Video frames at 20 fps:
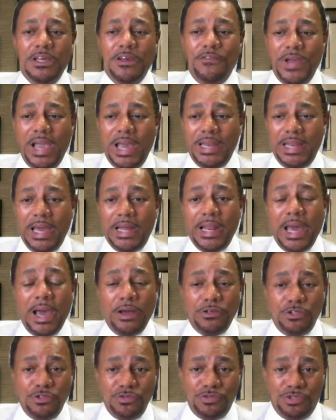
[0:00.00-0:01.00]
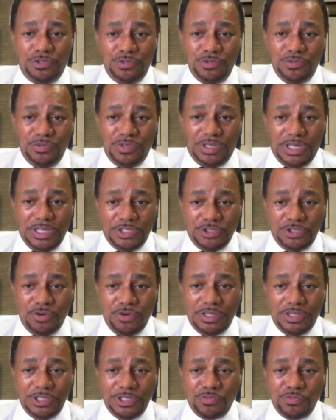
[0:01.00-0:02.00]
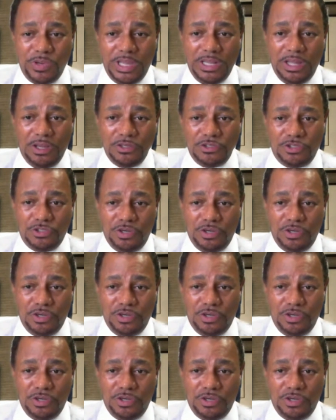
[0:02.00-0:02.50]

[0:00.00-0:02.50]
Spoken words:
Find out how you too can join this weight loss